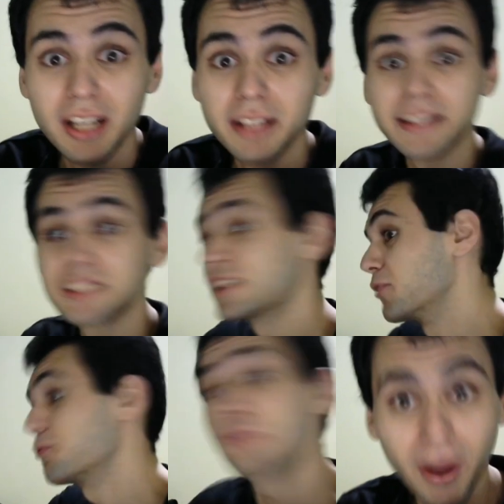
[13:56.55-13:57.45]
that's gonna
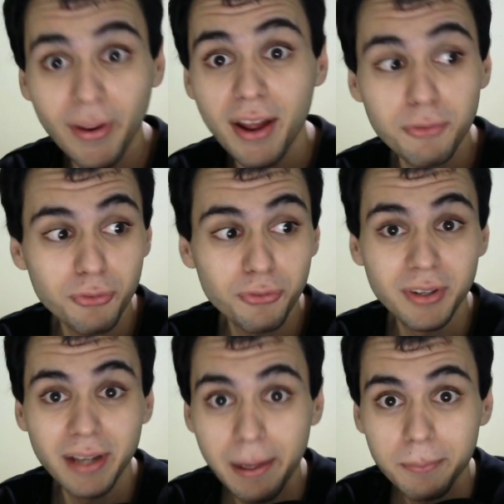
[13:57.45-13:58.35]
fry
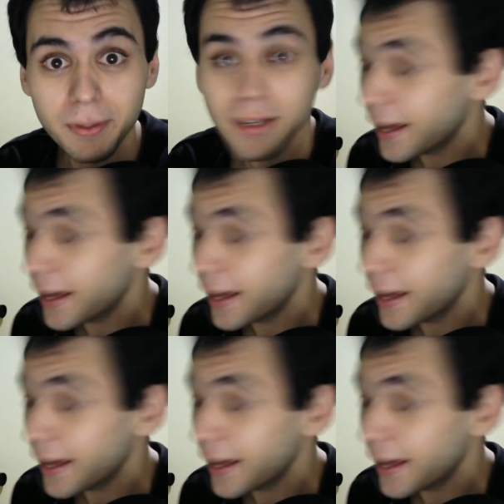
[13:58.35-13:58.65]
everything up